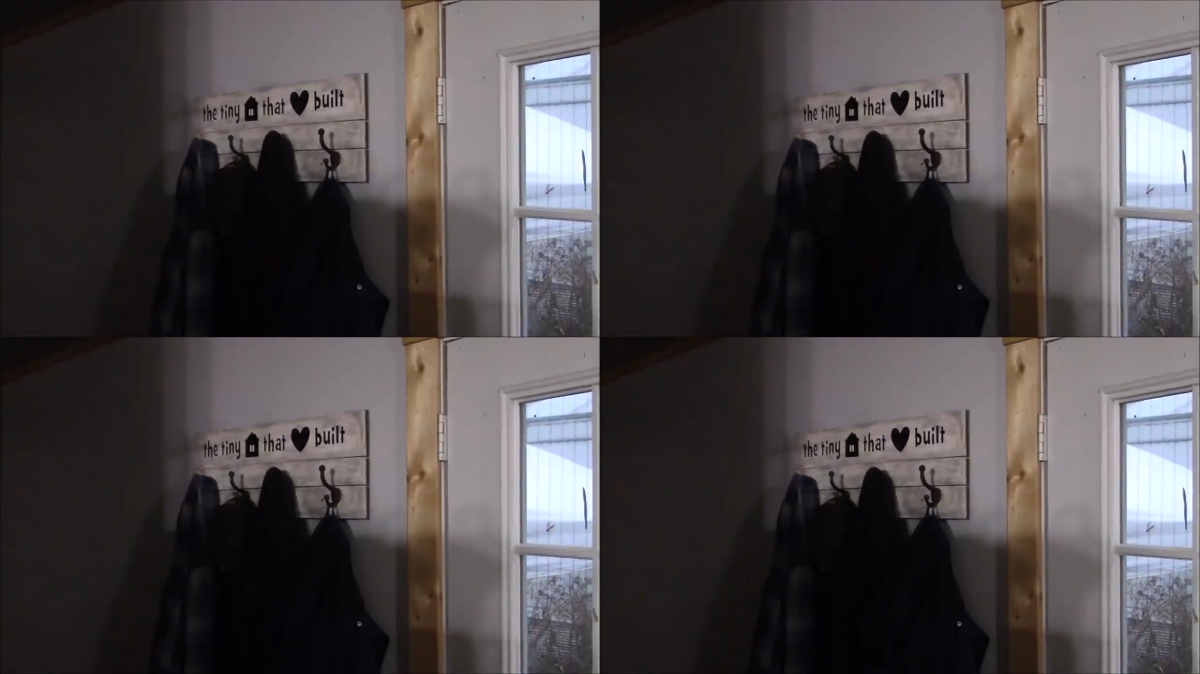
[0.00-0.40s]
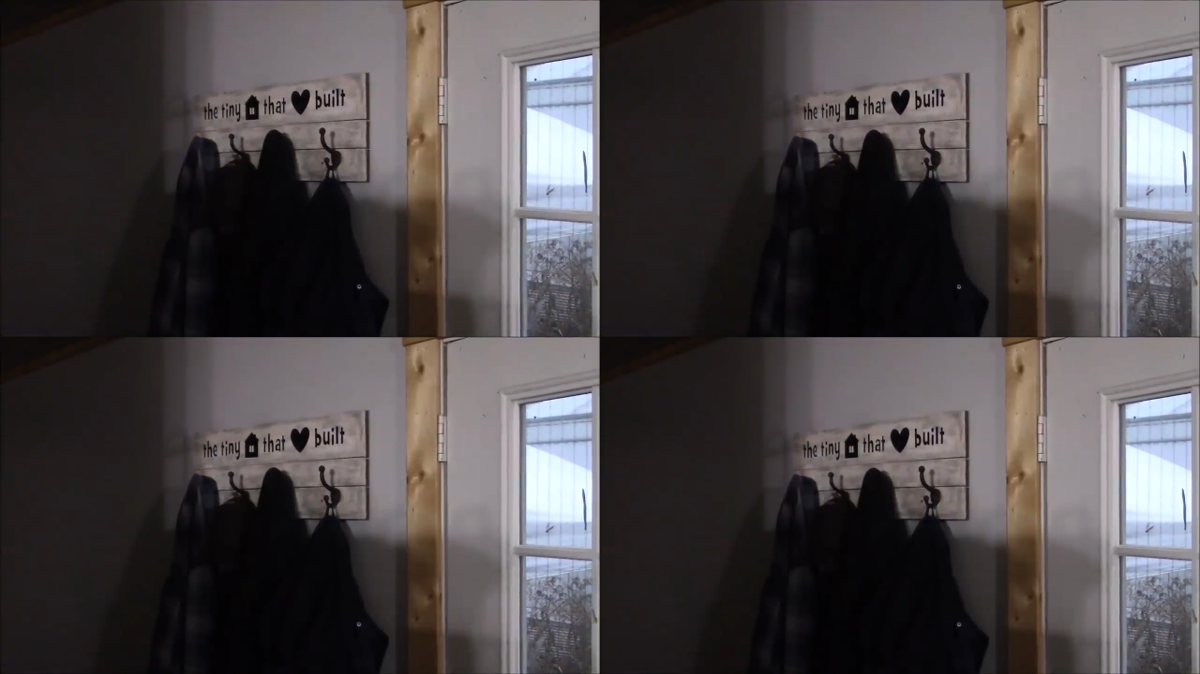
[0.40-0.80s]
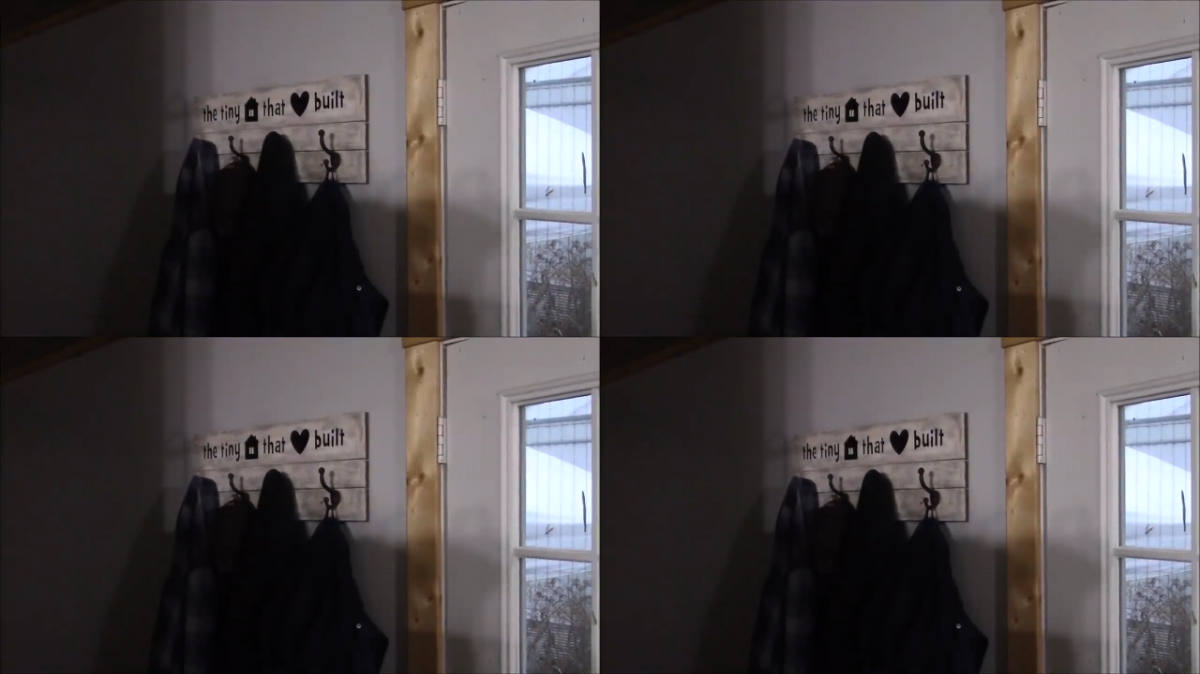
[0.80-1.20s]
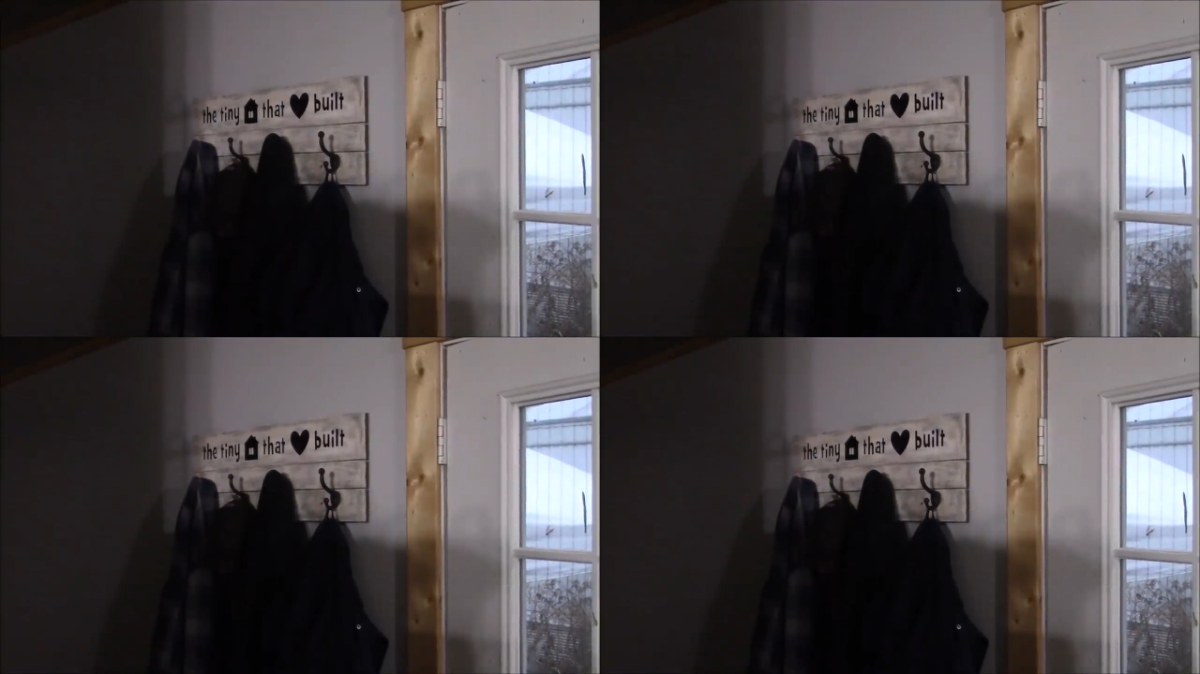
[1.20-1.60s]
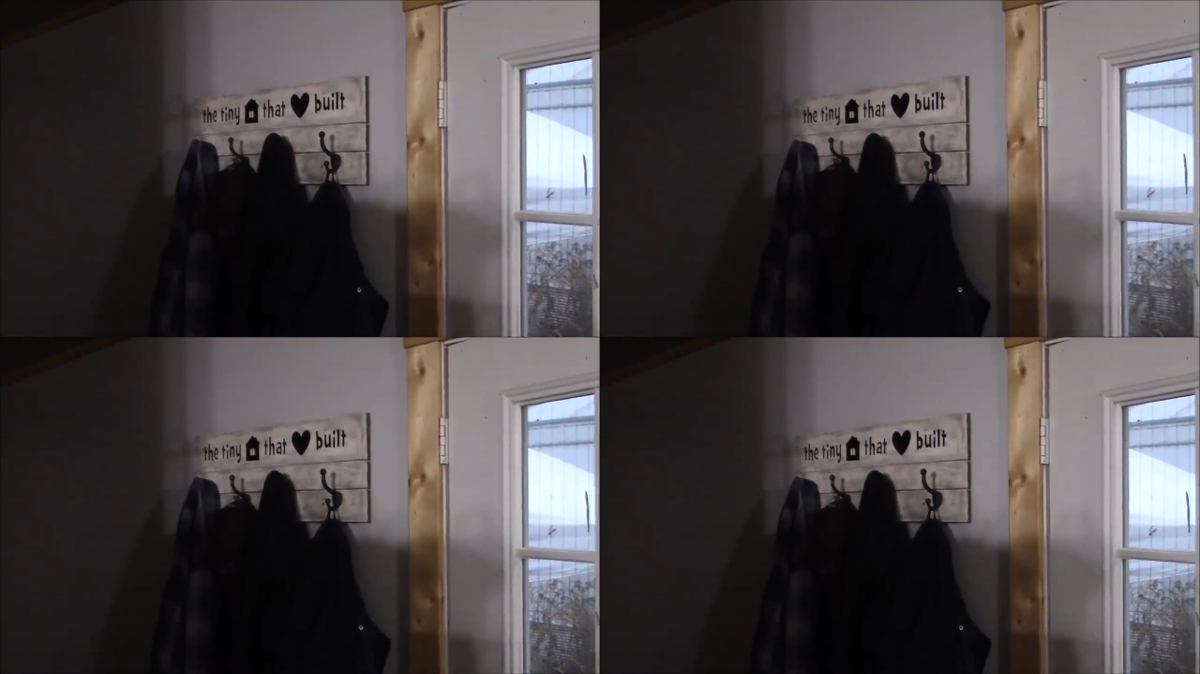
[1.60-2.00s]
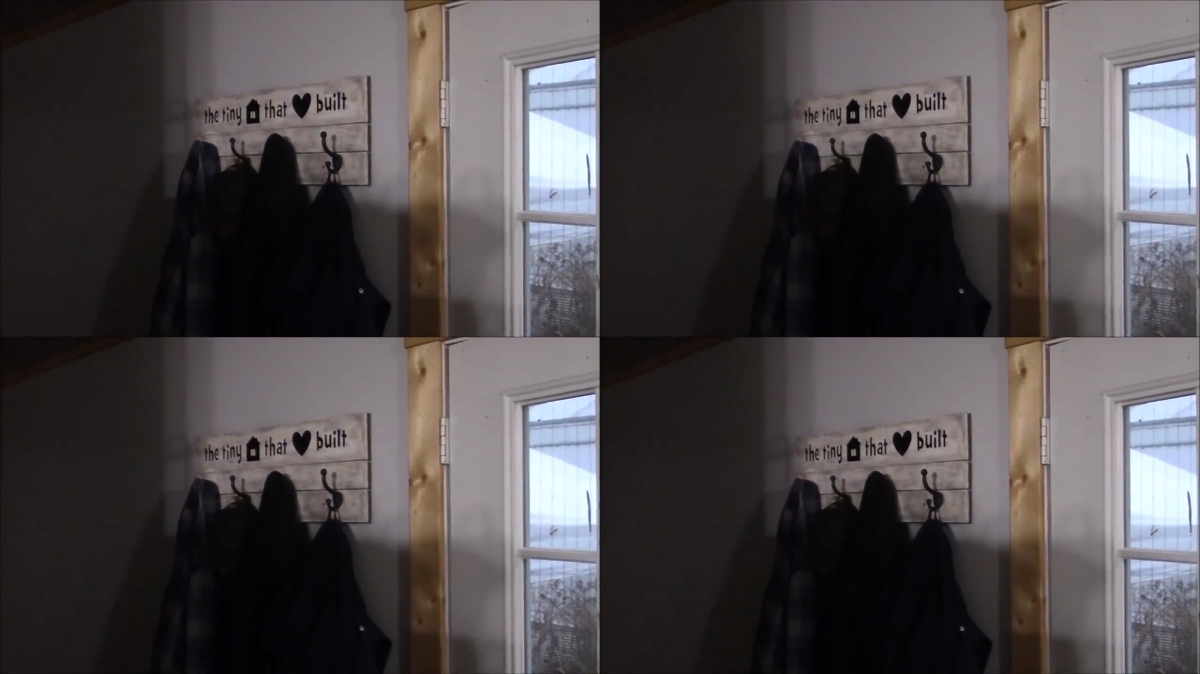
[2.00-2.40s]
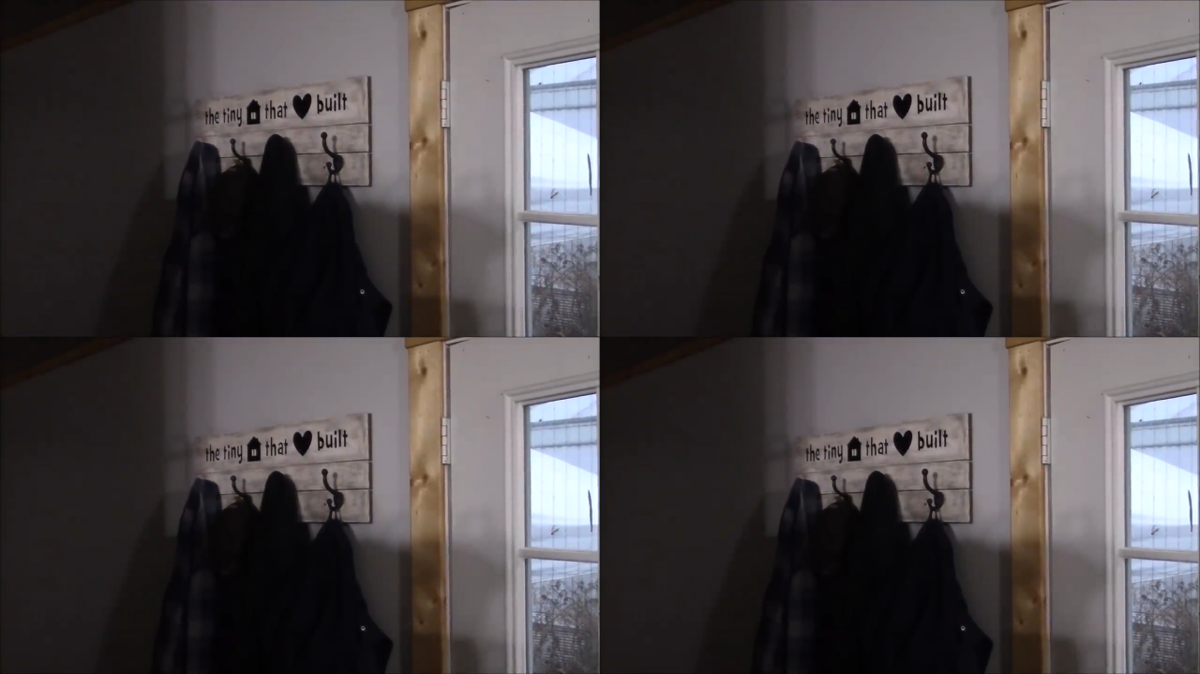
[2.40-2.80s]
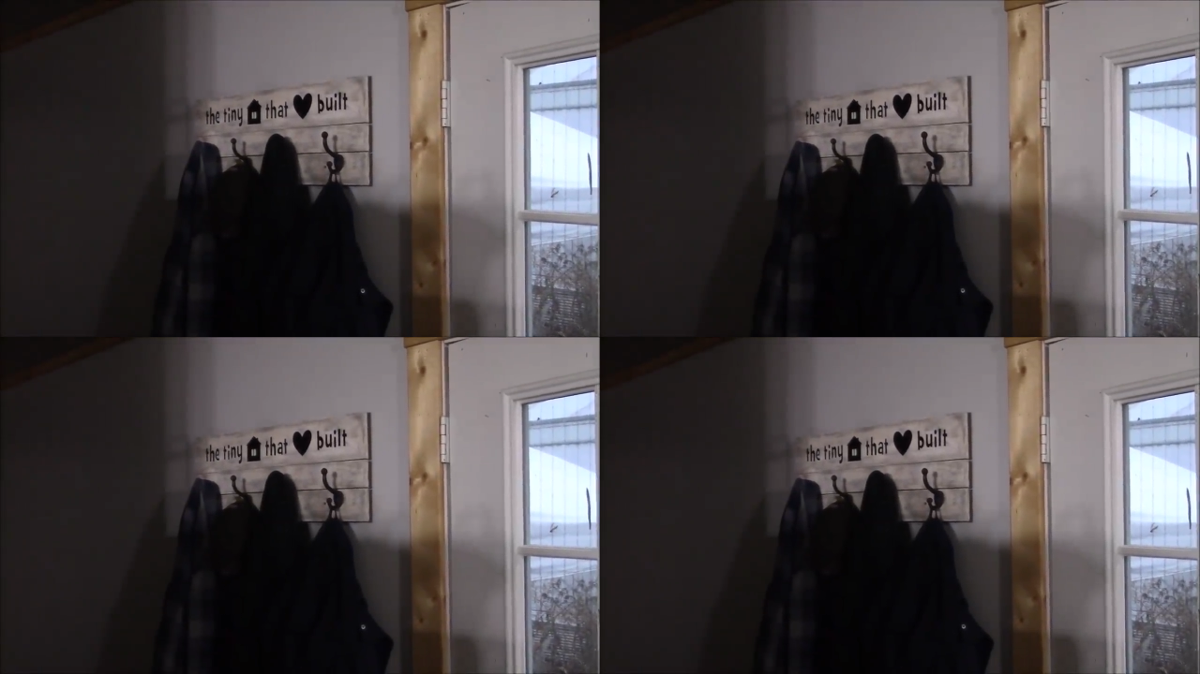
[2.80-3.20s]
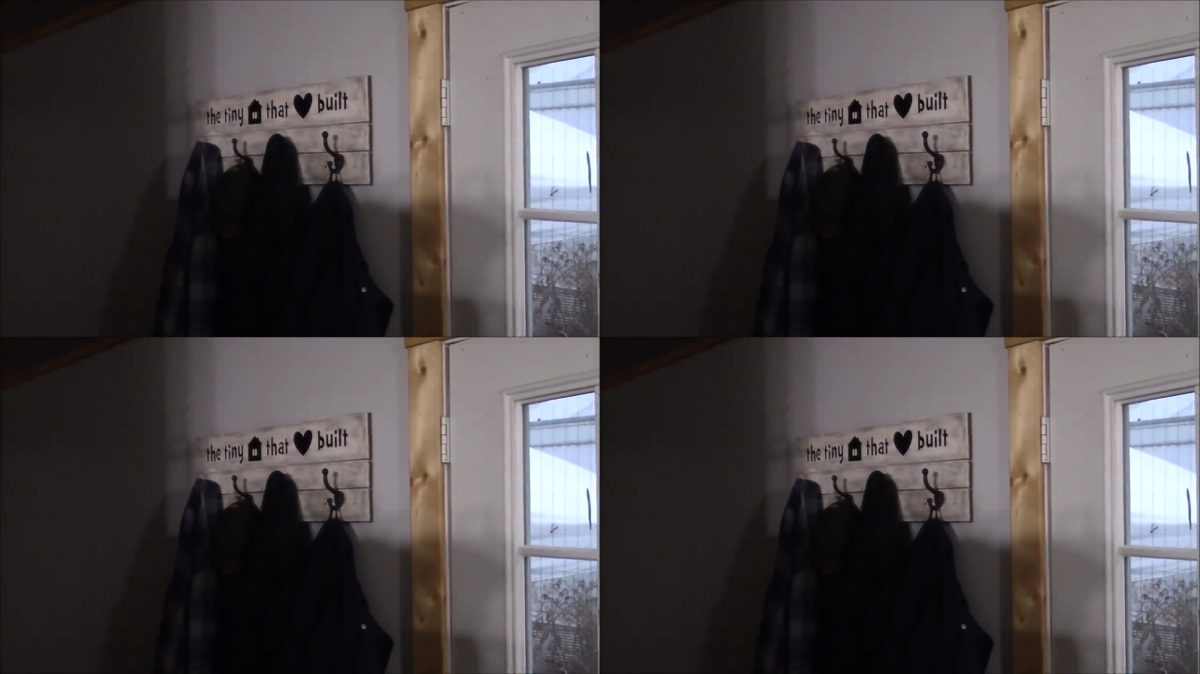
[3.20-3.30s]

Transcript: Nobody's mouth can be seen.